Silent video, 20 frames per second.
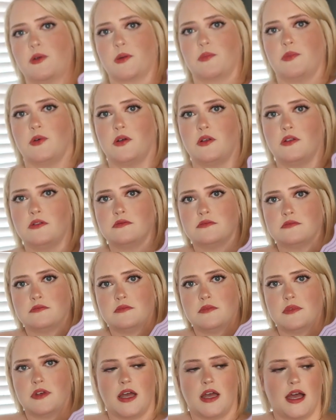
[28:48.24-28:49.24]
purple.
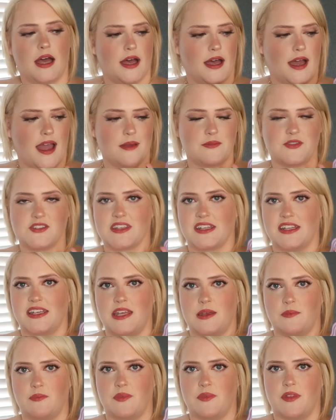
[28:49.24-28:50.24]
Uh, I'm just gonna
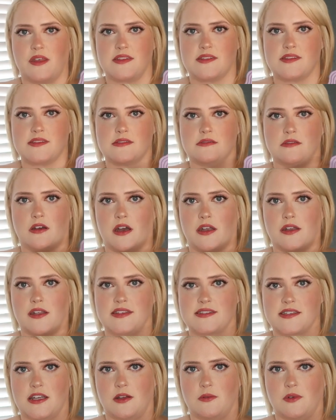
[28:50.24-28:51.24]
keep this on
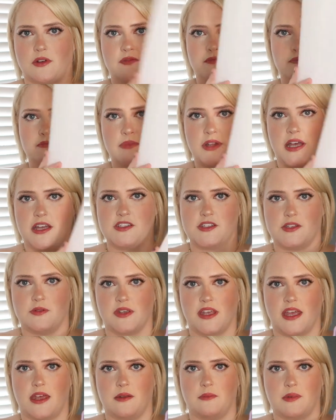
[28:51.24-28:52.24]
because I don't wanna blind you
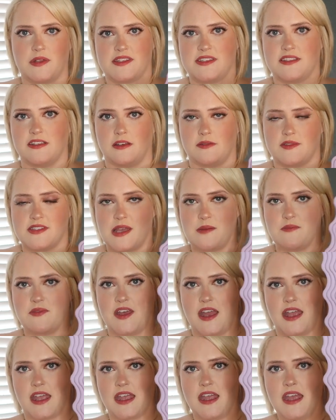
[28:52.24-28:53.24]
again, but still, same
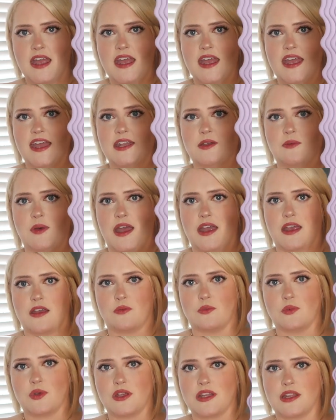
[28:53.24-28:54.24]
thing. Anyway,
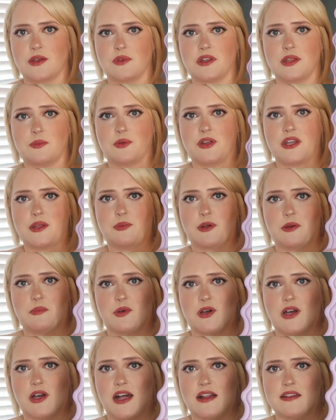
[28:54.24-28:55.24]
really, really pretty
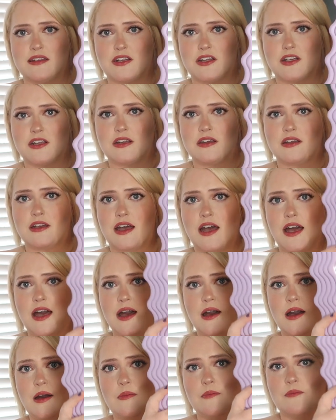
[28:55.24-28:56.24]
purple color.
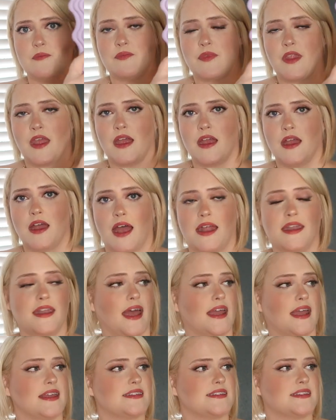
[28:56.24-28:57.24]
Um, a
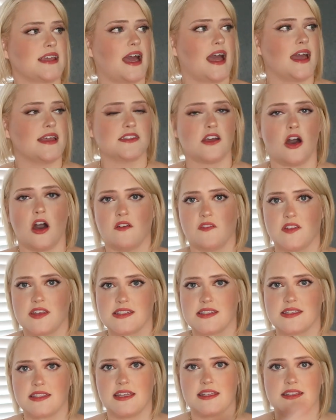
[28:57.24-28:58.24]
nice size.
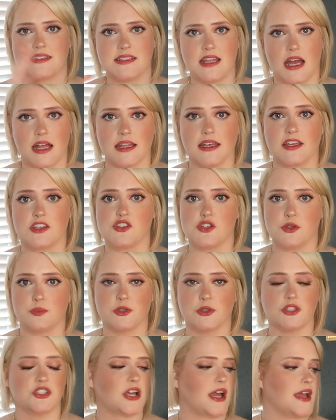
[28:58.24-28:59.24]
Obviously, it's not like
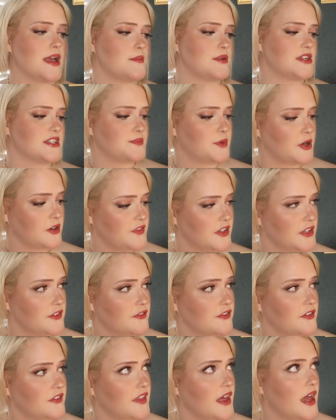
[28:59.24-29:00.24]
super giant, but it's perfect
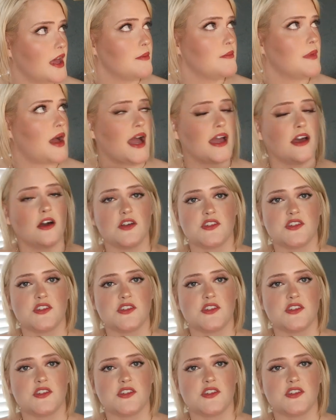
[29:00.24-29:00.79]
for them. I